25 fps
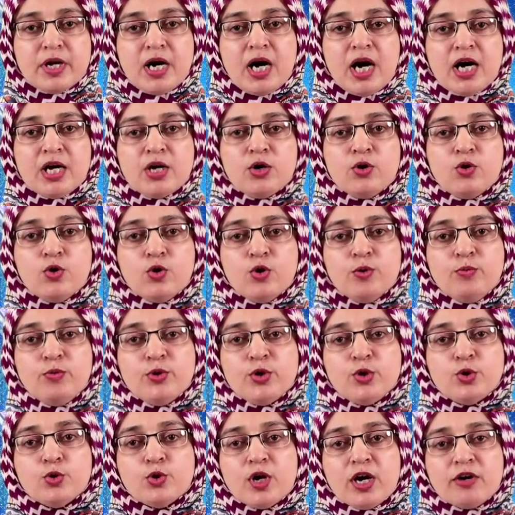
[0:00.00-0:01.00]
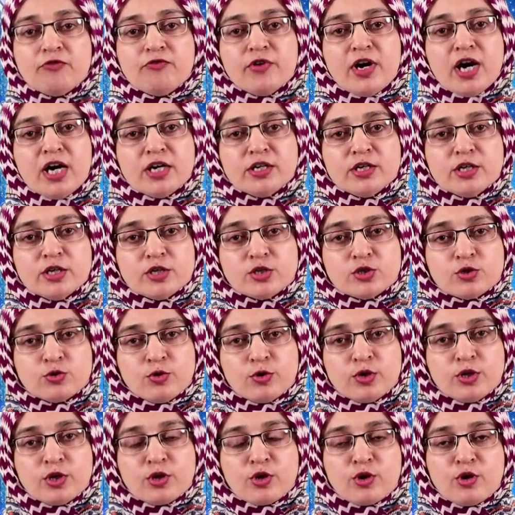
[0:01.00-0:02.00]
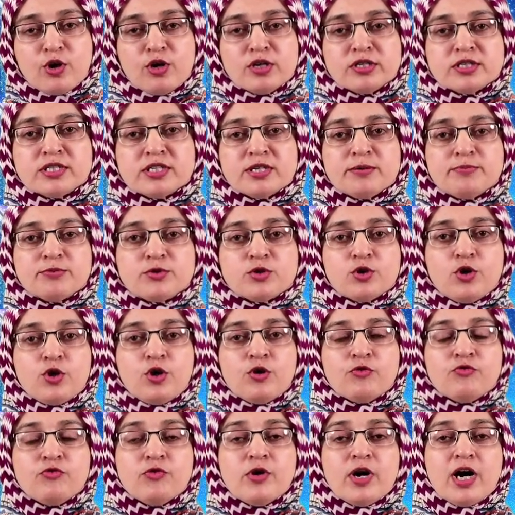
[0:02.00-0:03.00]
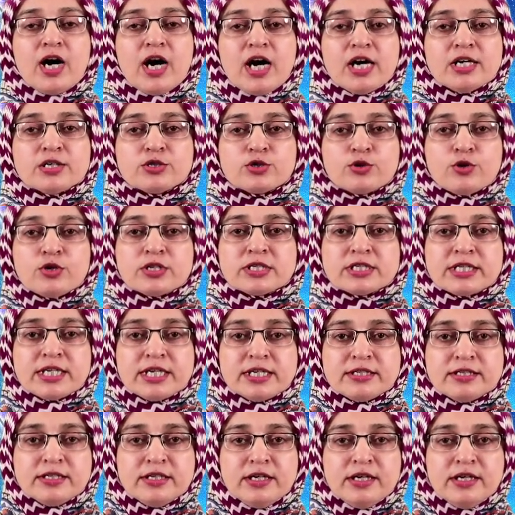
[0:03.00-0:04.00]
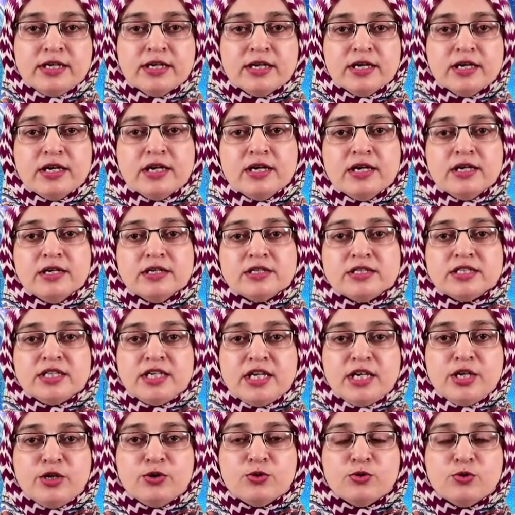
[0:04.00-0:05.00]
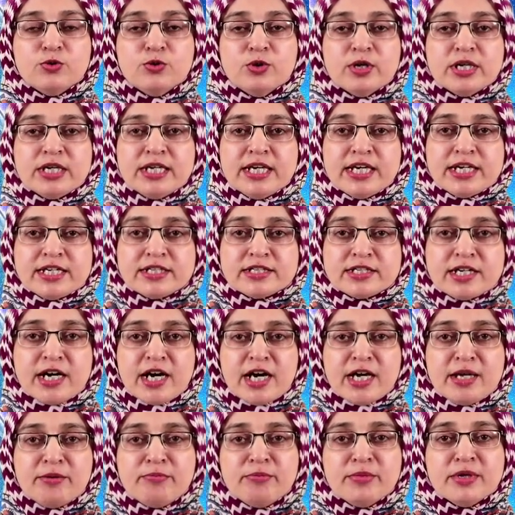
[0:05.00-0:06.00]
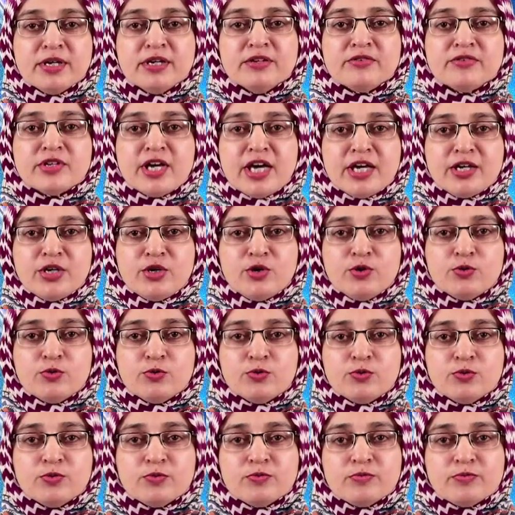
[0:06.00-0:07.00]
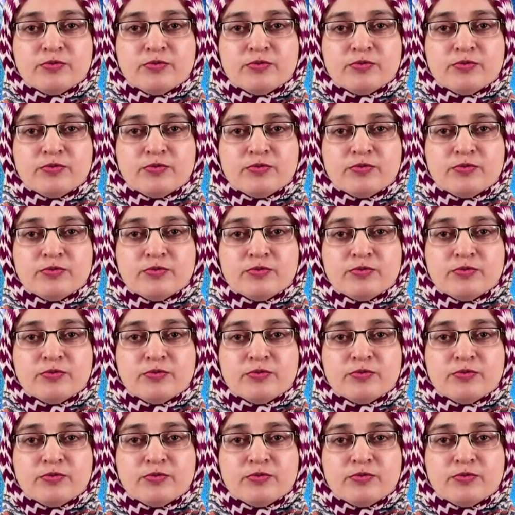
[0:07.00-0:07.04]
I hope you have understood the concept of isostasy. See you next time. Thank you.